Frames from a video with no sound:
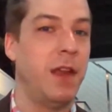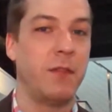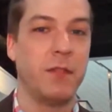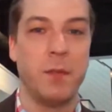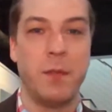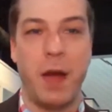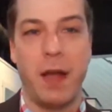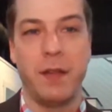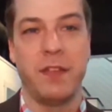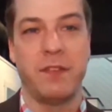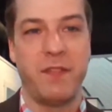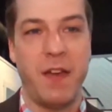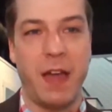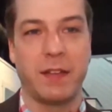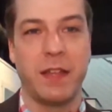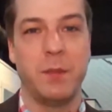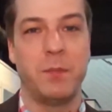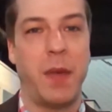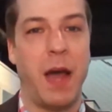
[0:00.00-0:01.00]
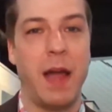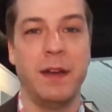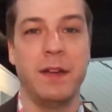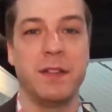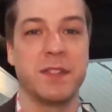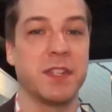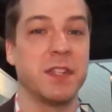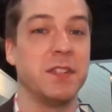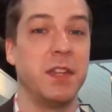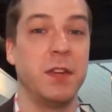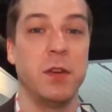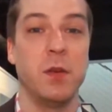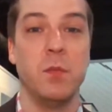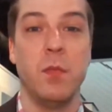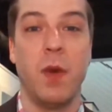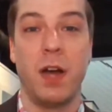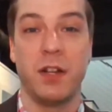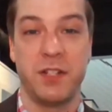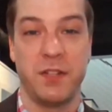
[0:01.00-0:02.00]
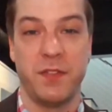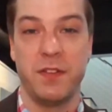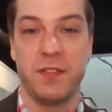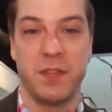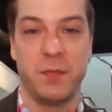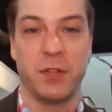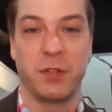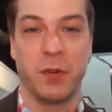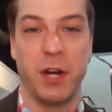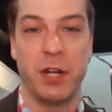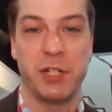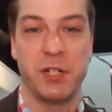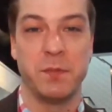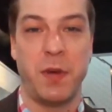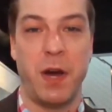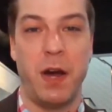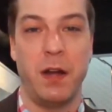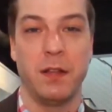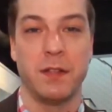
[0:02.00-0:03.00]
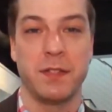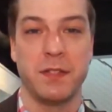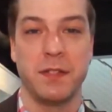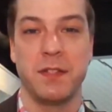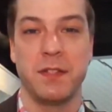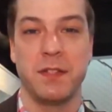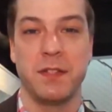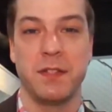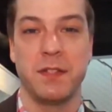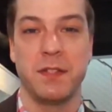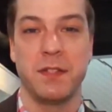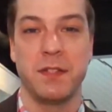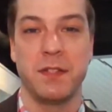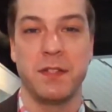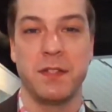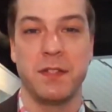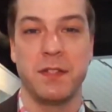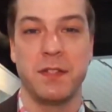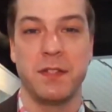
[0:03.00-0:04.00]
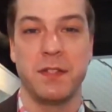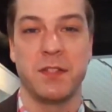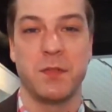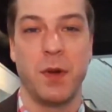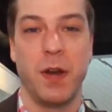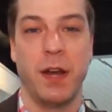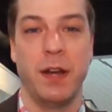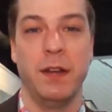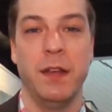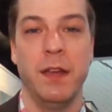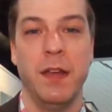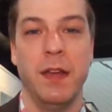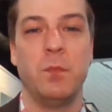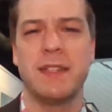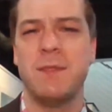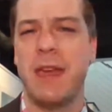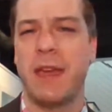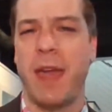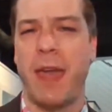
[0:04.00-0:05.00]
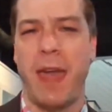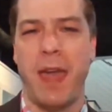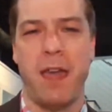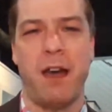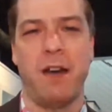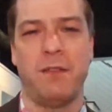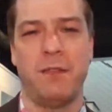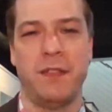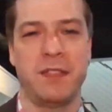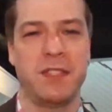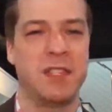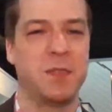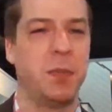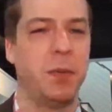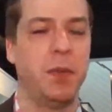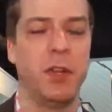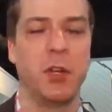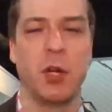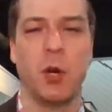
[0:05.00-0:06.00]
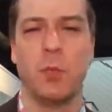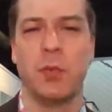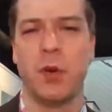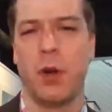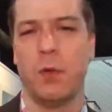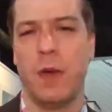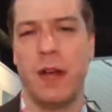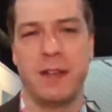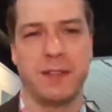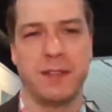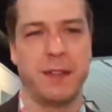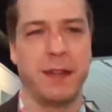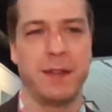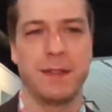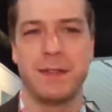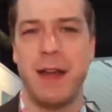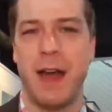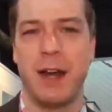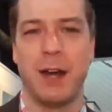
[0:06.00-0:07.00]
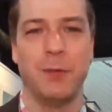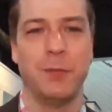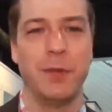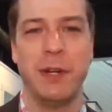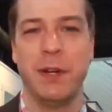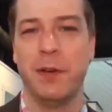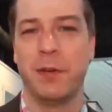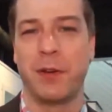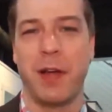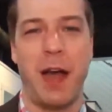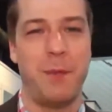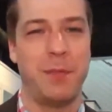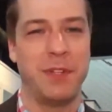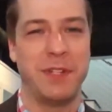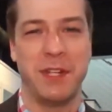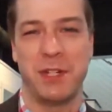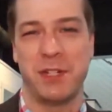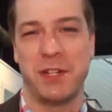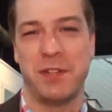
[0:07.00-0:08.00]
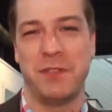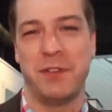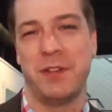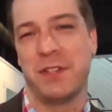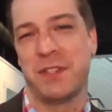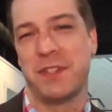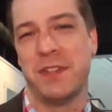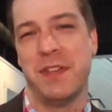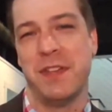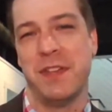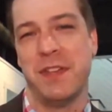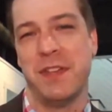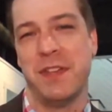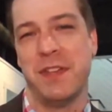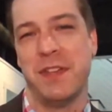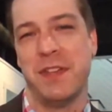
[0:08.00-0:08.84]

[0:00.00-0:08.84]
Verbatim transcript: Never mind the fact that Biden has continued much of those immigration policies. Let's make hay off of this. It's political pro wrestling. It's not a real competition. They're just